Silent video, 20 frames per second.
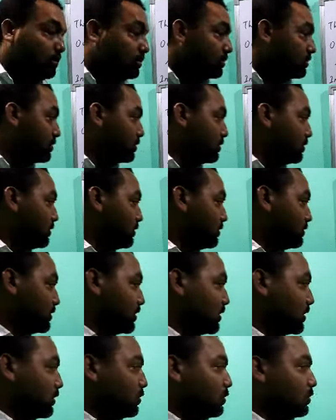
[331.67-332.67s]
So
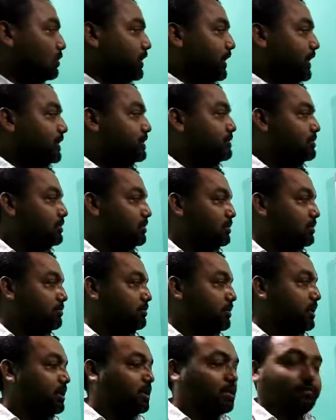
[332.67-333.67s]
the core has
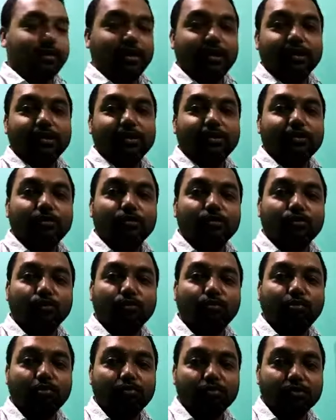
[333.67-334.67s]
been divided into two
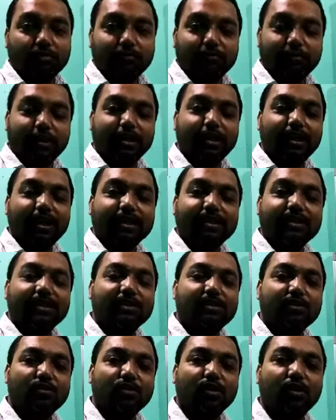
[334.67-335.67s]
portions. Very less
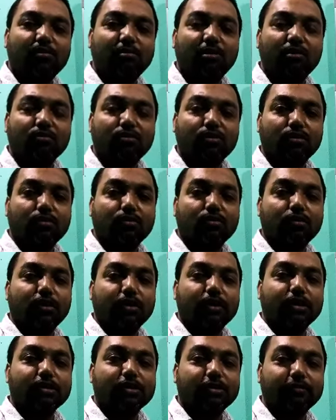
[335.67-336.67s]
is known about the core. It
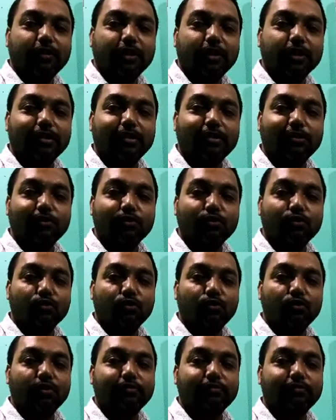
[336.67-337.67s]
is divided into
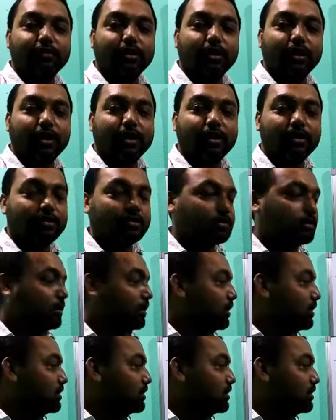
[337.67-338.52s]
two different layers.